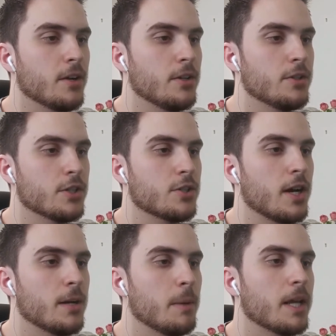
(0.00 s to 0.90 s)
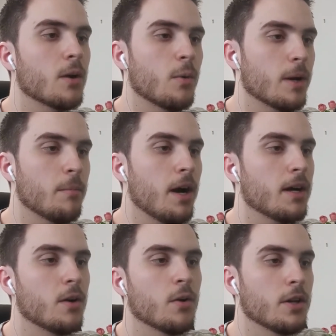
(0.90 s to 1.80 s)
Are you just trying to make a quick
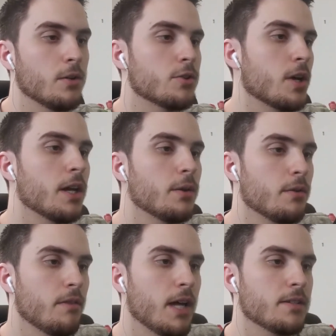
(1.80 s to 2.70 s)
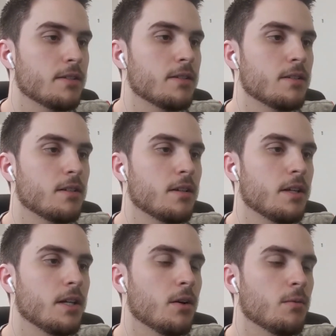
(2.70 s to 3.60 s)
buck, or are you trying to invest,
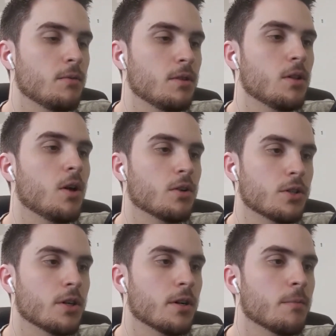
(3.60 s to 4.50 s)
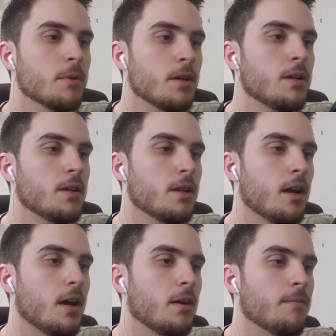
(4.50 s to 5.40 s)
long term
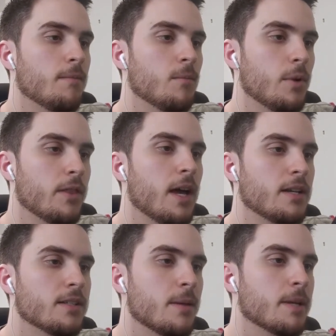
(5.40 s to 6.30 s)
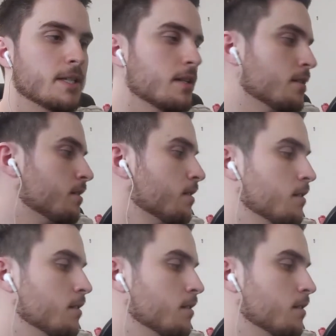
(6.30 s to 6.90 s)
with that? Does that make sense?